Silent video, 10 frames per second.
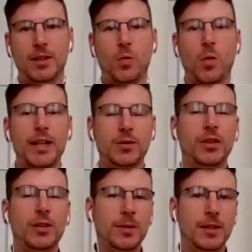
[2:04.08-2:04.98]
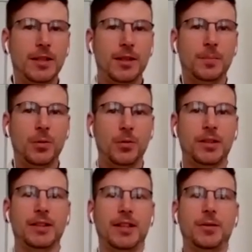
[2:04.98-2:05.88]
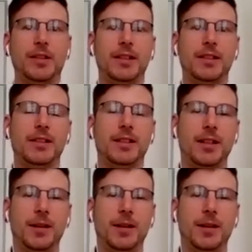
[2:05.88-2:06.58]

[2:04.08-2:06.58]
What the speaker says: Why is readability important nowadays?